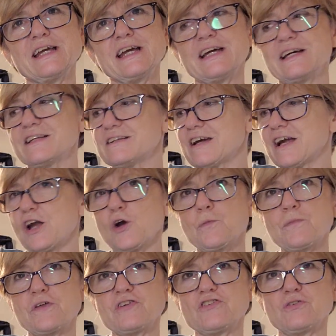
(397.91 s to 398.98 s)
and I
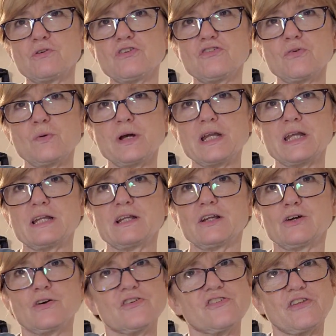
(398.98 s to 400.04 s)
hope that you enjoyed and
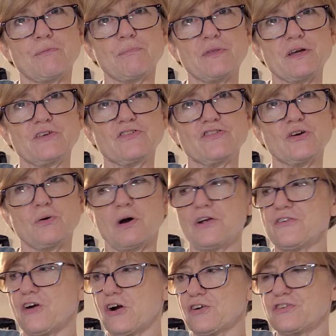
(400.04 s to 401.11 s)
learned something. So
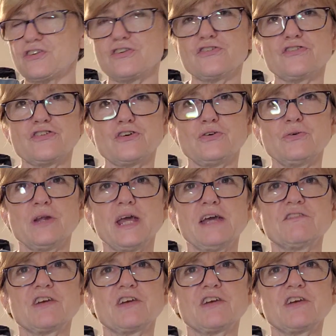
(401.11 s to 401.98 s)
I'll talk to you soon.